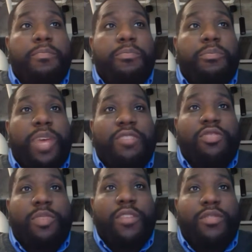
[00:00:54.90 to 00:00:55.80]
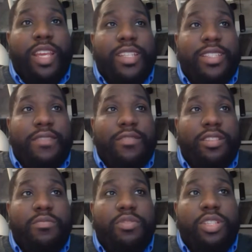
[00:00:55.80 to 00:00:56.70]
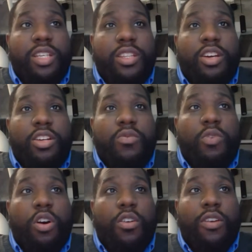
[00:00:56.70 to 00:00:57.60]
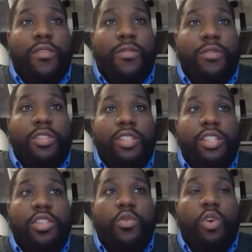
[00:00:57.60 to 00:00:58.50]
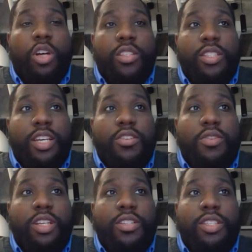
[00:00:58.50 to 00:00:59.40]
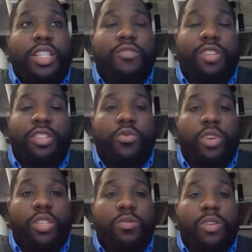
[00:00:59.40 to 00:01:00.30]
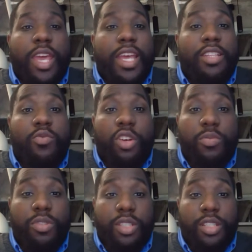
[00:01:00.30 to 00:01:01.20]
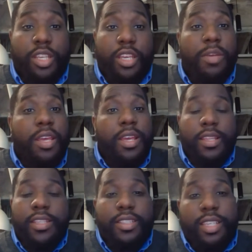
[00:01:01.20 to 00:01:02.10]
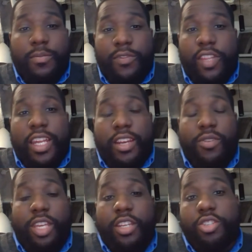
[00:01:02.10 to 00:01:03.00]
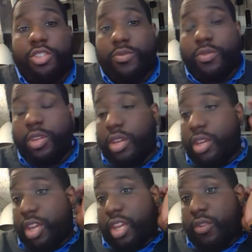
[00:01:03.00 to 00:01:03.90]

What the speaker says: Patrick Beverly at 17%. Lonnie Walker at 14%. Juan Toscano Anderson and Russell Westbrook at 12% a game. This team flat out can't shoot. And